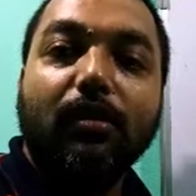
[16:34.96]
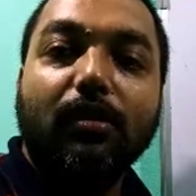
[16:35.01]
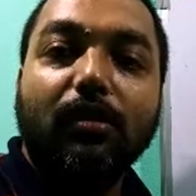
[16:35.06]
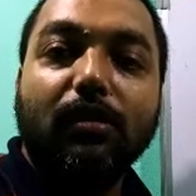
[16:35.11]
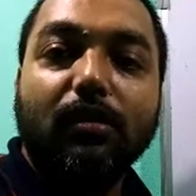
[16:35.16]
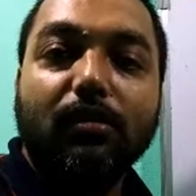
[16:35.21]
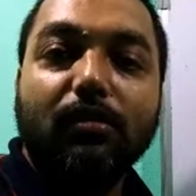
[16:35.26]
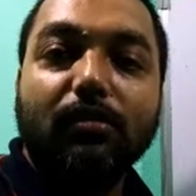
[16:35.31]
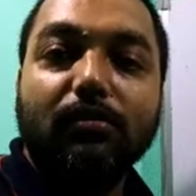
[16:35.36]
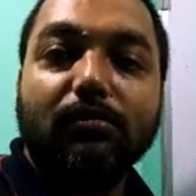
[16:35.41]

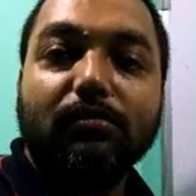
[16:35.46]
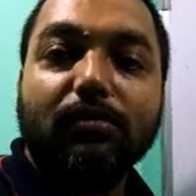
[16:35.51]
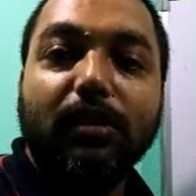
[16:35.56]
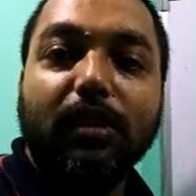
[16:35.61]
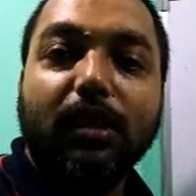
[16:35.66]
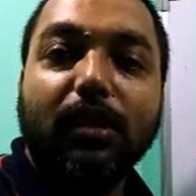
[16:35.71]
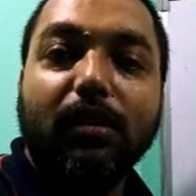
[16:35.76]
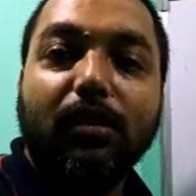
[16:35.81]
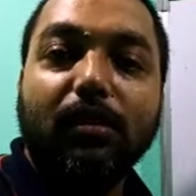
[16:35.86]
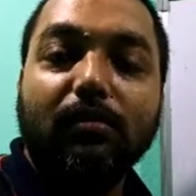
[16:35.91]

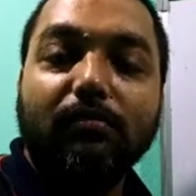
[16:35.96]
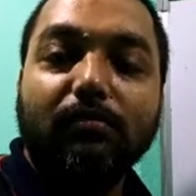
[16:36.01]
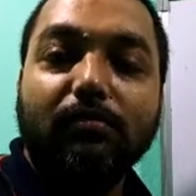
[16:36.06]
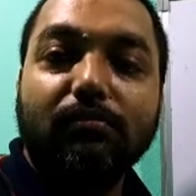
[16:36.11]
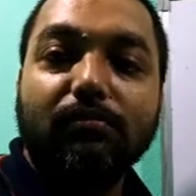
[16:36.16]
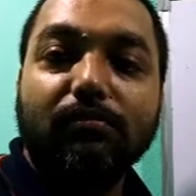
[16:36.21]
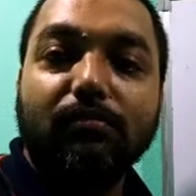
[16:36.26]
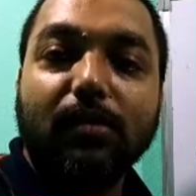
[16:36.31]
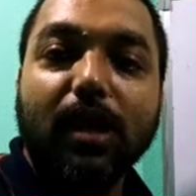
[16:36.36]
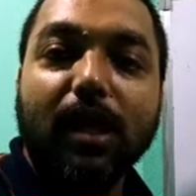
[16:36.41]
the
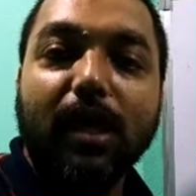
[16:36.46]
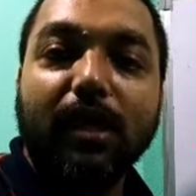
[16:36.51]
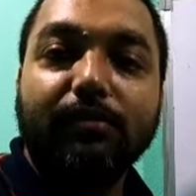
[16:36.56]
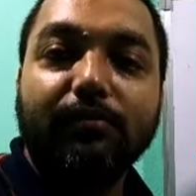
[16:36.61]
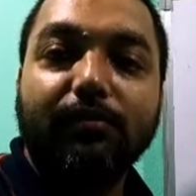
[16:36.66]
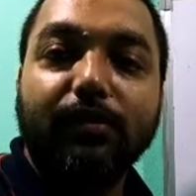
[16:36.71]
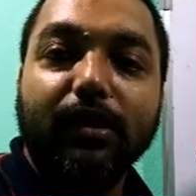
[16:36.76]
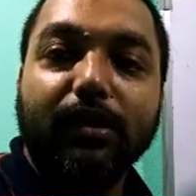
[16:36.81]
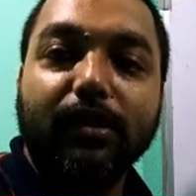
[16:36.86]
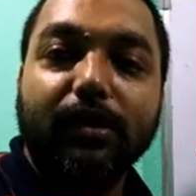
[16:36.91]

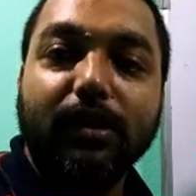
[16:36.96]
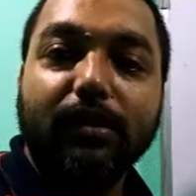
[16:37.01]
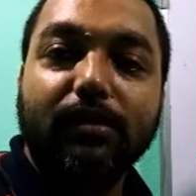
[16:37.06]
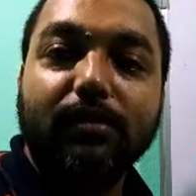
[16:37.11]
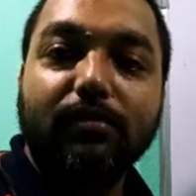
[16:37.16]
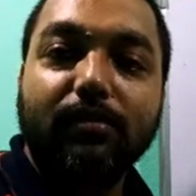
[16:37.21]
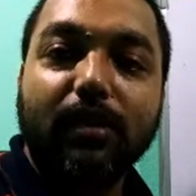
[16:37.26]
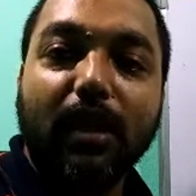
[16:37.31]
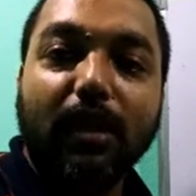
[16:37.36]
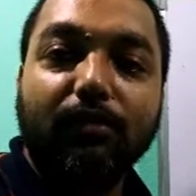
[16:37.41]
earthquake,
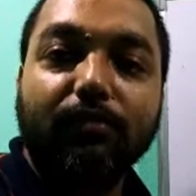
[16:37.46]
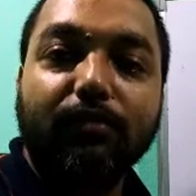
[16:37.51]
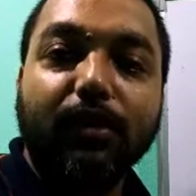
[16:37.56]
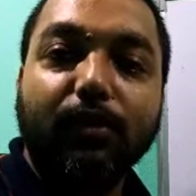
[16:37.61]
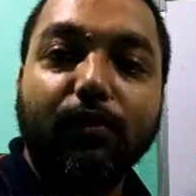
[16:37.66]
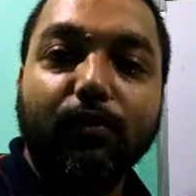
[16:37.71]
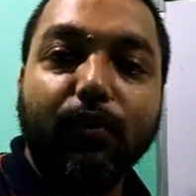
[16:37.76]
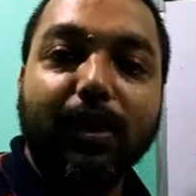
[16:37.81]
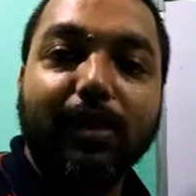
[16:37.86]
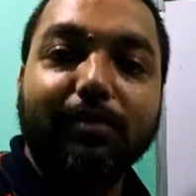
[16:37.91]
that
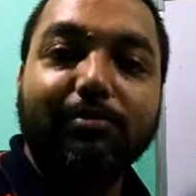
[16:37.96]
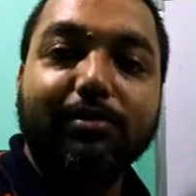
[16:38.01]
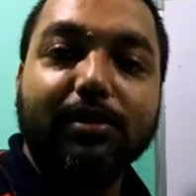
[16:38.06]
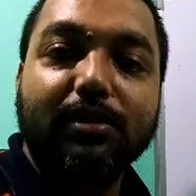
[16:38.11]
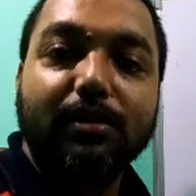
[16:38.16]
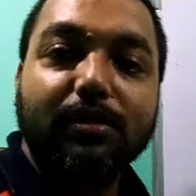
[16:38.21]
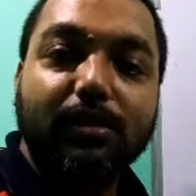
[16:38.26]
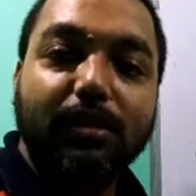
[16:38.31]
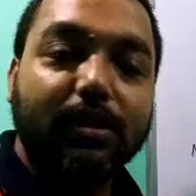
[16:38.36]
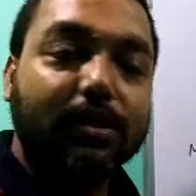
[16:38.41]
earthquake
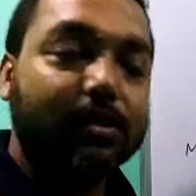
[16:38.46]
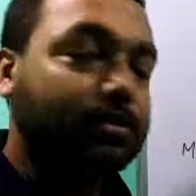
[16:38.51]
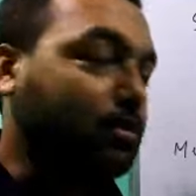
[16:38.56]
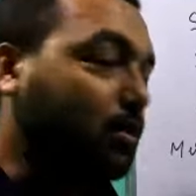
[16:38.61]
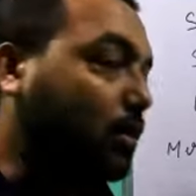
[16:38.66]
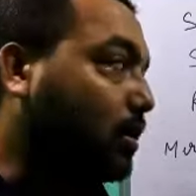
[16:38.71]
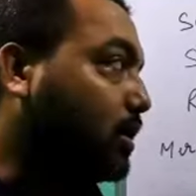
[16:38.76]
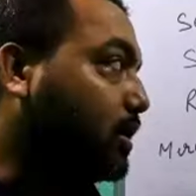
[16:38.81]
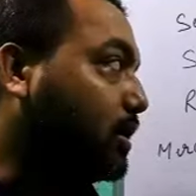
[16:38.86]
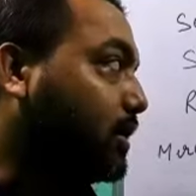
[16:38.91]
waves, that is
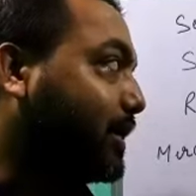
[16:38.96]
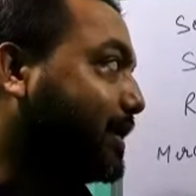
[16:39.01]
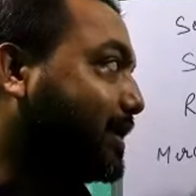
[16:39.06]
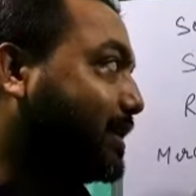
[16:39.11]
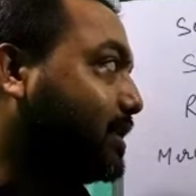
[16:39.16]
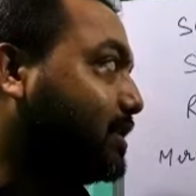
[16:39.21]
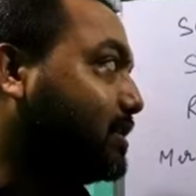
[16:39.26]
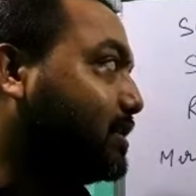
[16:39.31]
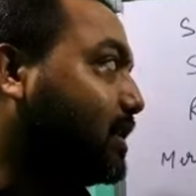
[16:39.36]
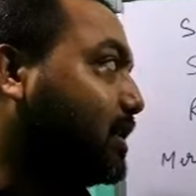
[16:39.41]
called
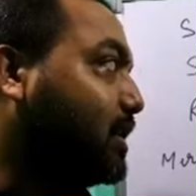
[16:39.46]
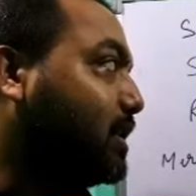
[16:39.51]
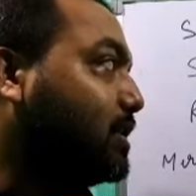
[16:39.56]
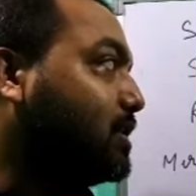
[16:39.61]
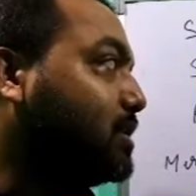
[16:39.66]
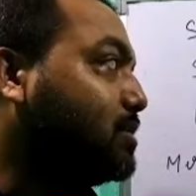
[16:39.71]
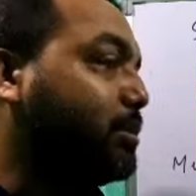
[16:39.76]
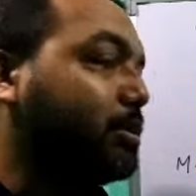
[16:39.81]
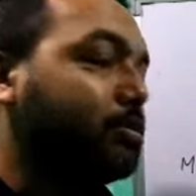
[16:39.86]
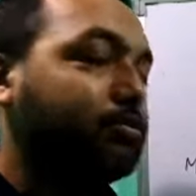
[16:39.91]
Richter scale. It
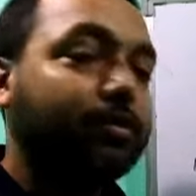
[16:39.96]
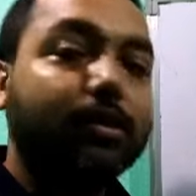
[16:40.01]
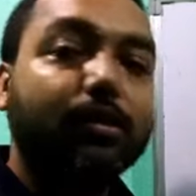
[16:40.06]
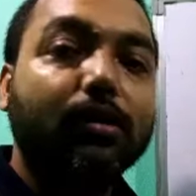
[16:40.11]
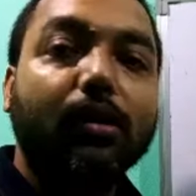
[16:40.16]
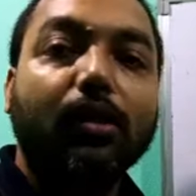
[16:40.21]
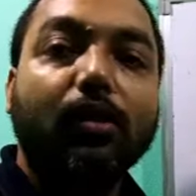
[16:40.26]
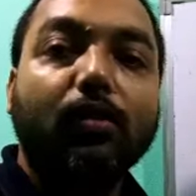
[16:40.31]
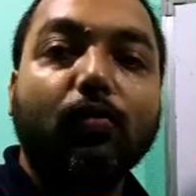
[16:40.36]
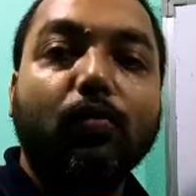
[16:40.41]
is
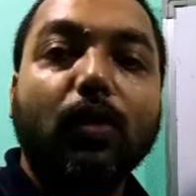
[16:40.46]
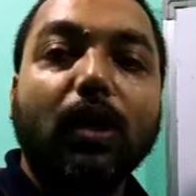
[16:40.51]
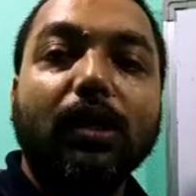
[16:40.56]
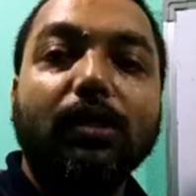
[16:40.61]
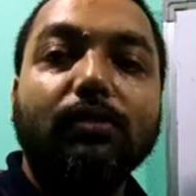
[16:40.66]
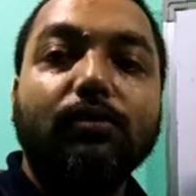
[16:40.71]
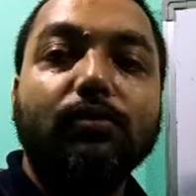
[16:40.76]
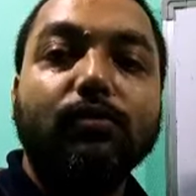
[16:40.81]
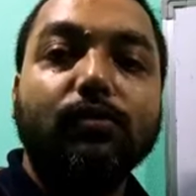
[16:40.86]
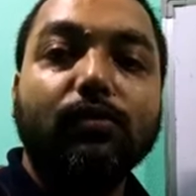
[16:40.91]
between
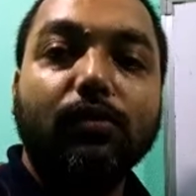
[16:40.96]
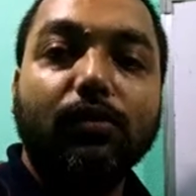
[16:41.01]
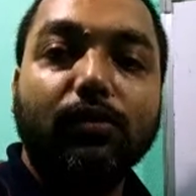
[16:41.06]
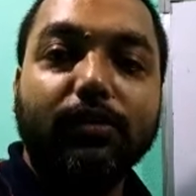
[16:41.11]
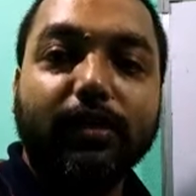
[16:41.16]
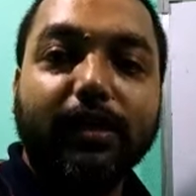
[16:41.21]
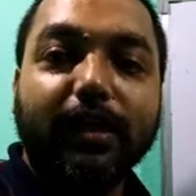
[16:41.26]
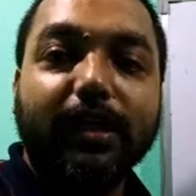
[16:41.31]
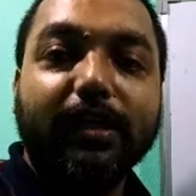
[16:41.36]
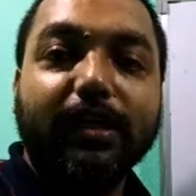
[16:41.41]
1
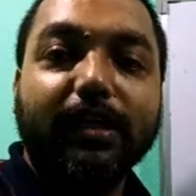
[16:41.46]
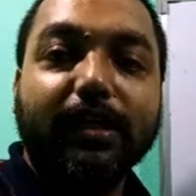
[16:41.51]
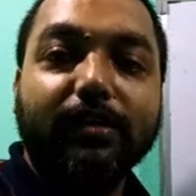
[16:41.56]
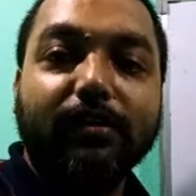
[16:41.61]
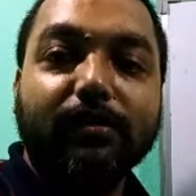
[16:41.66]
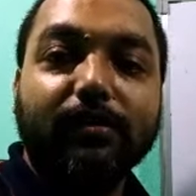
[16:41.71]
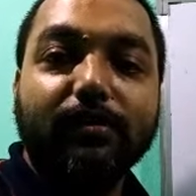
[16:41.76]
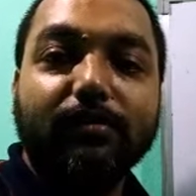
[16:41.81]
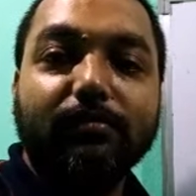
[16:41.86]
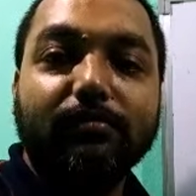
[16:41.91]
to
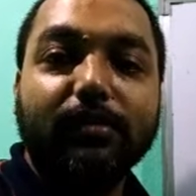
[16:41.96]
10.